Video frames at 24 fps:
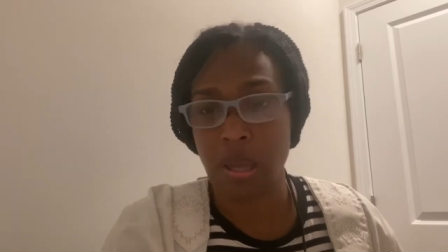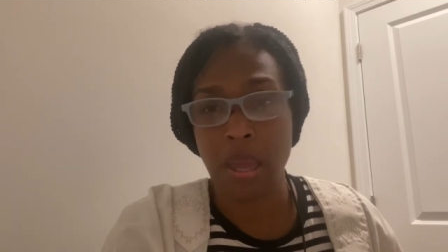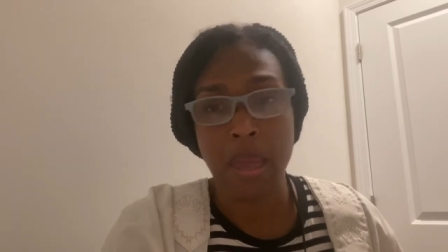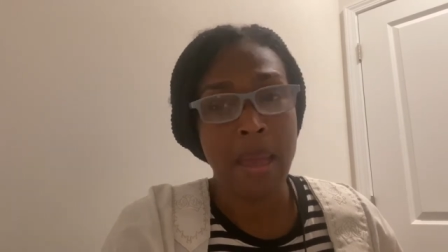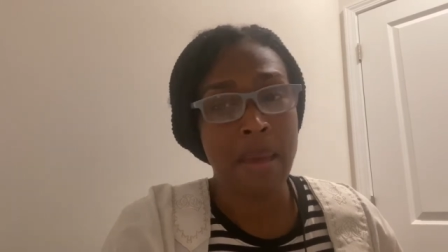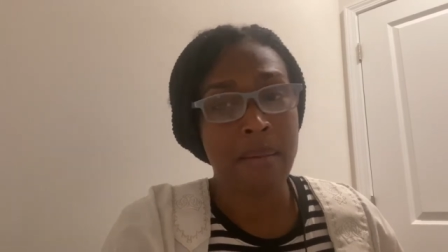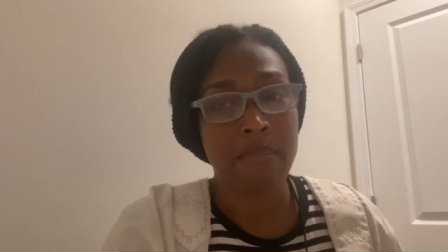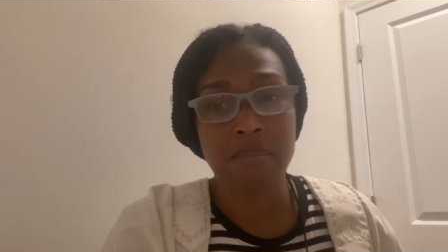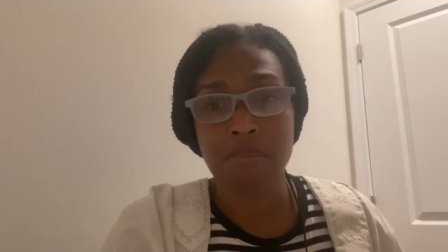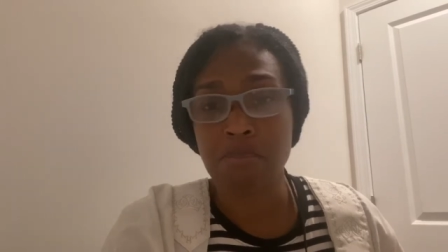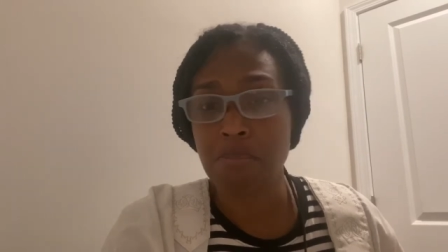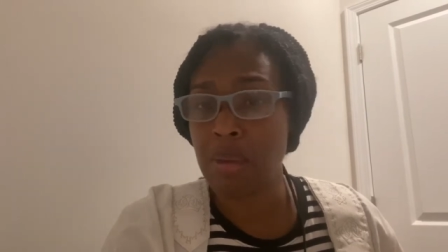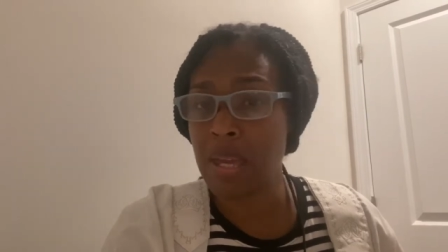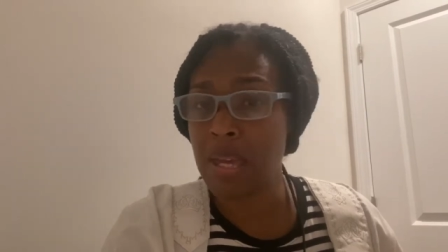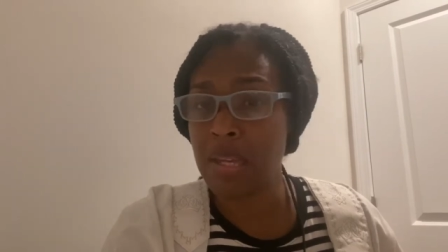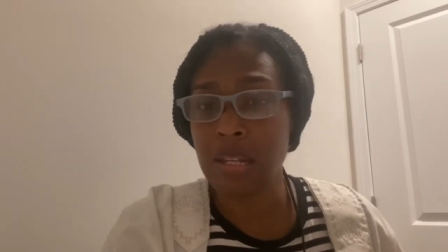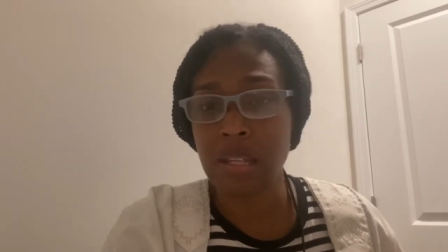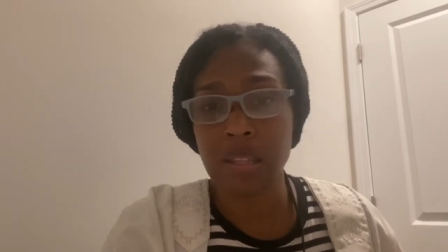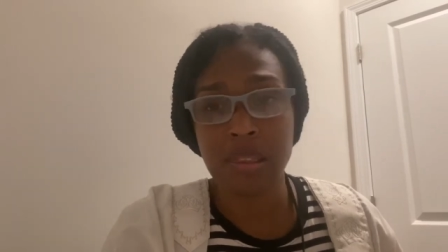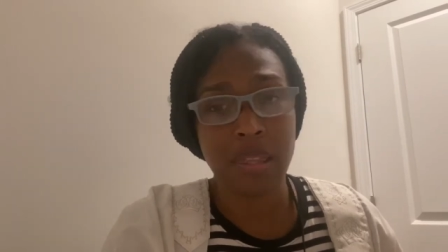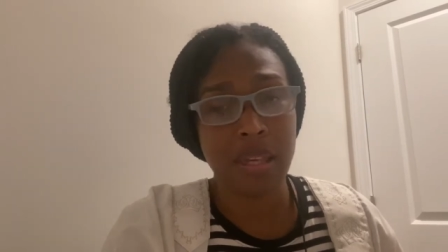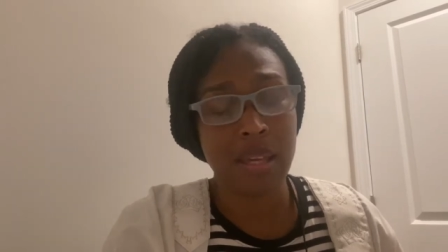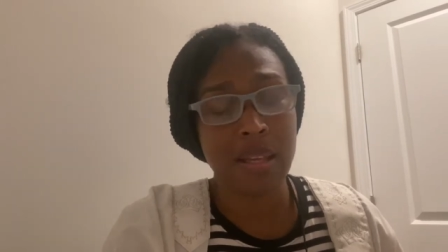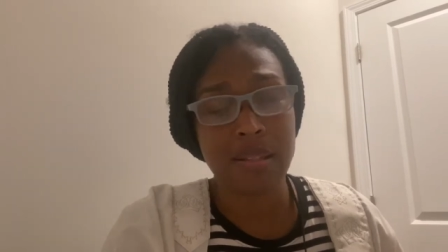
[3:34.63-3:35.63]
Many
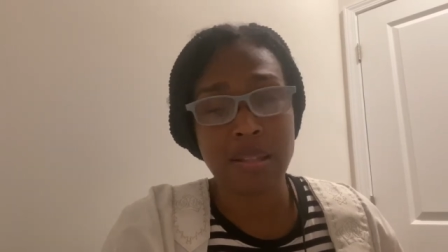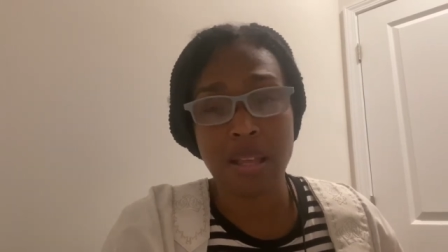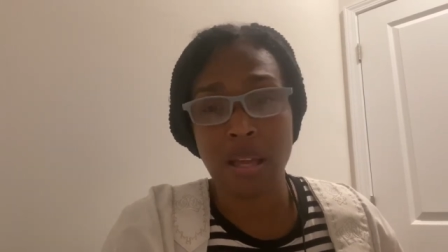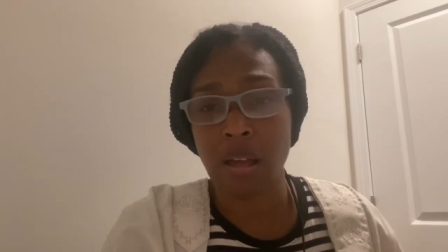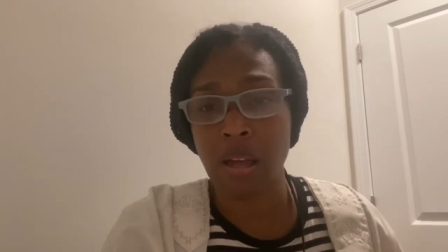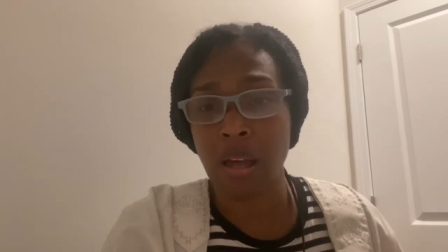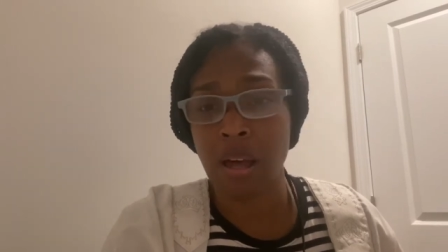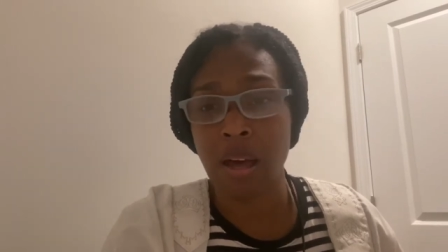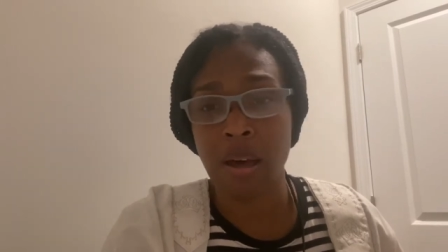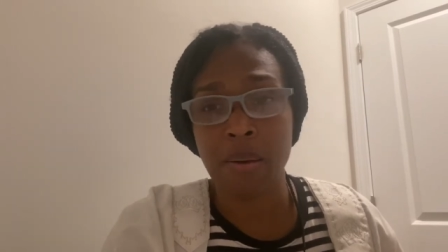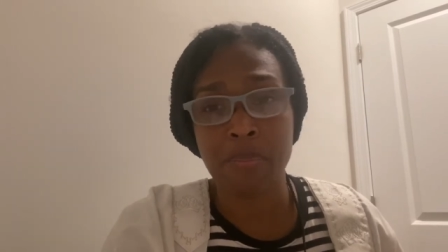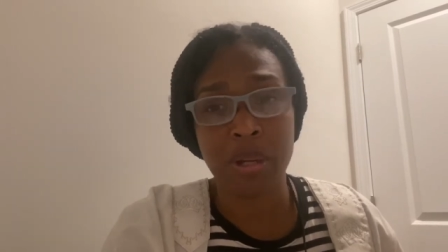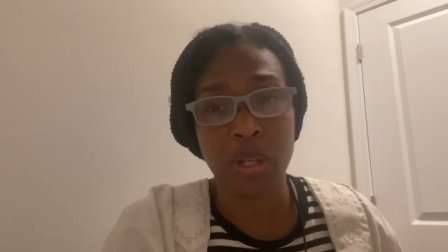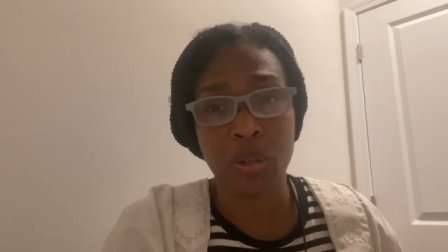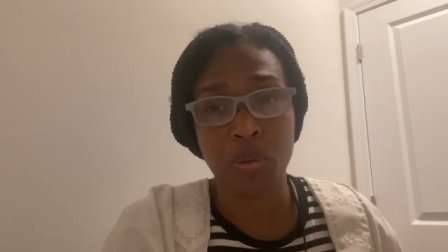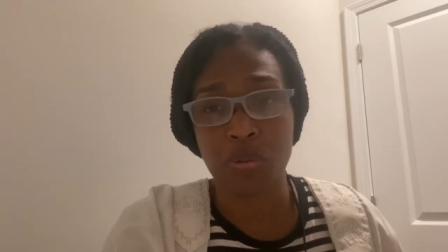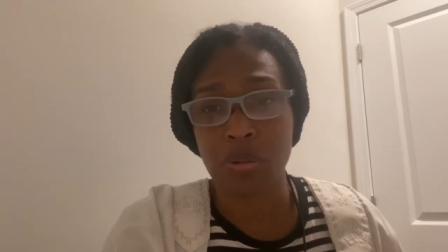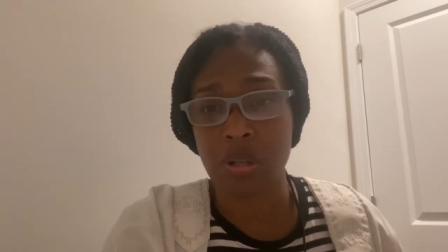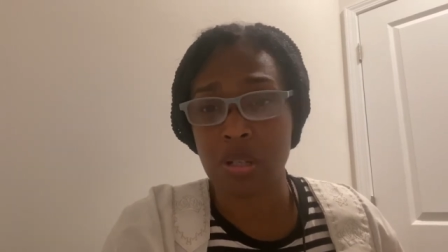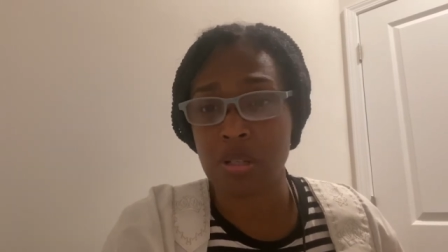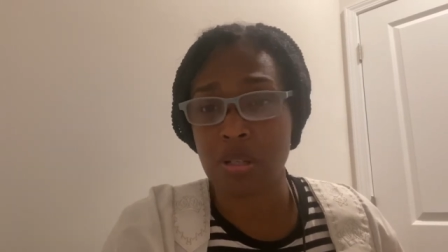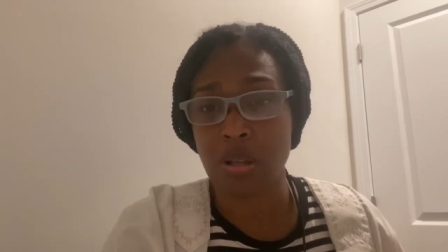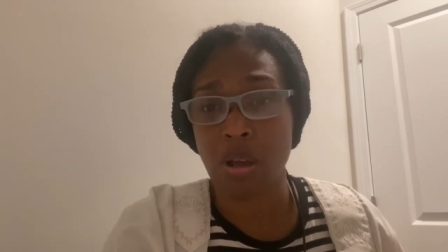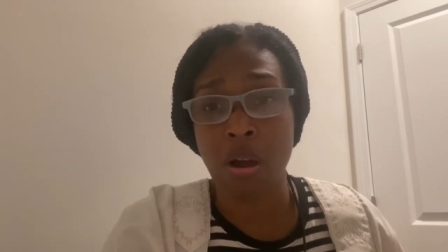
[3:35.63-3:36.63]
things are coming on
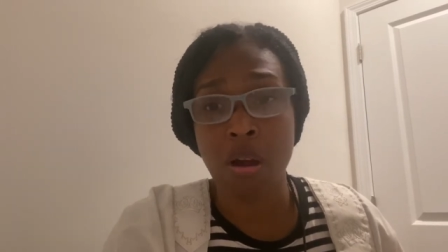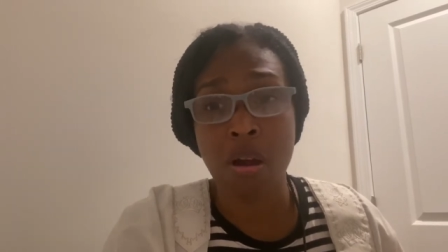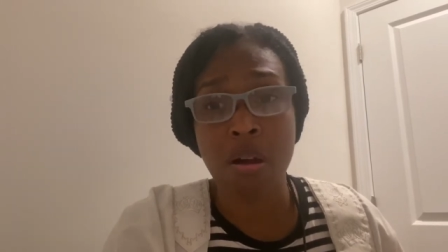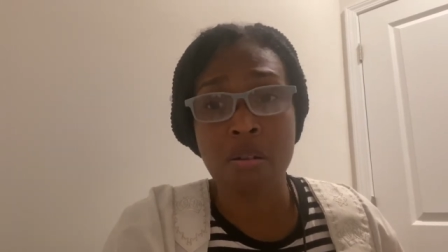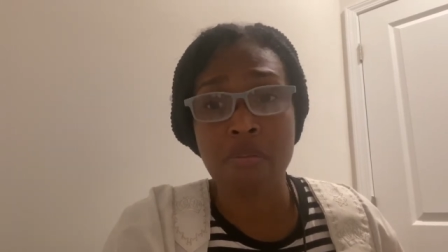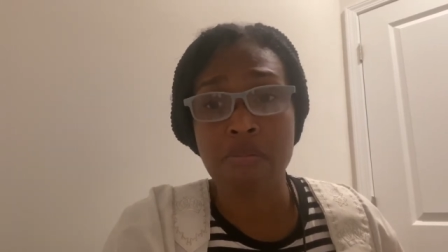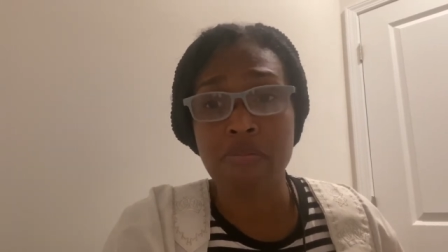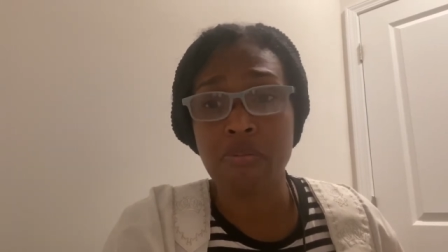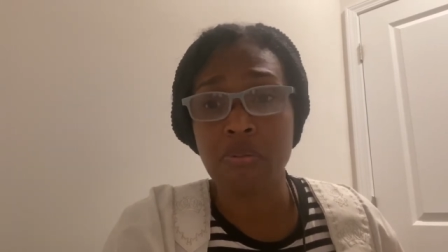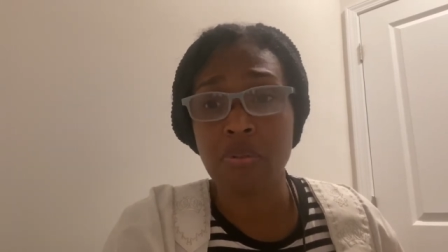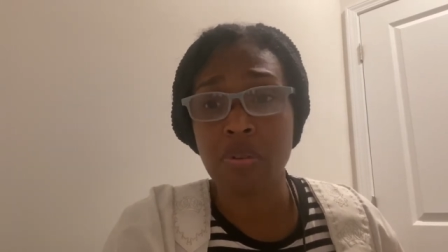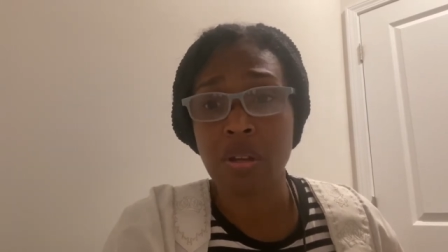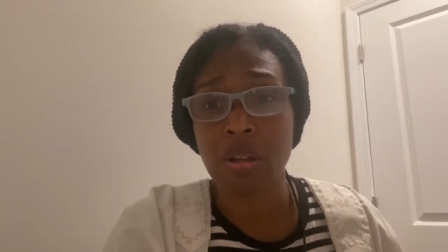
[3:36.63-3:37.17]
this earth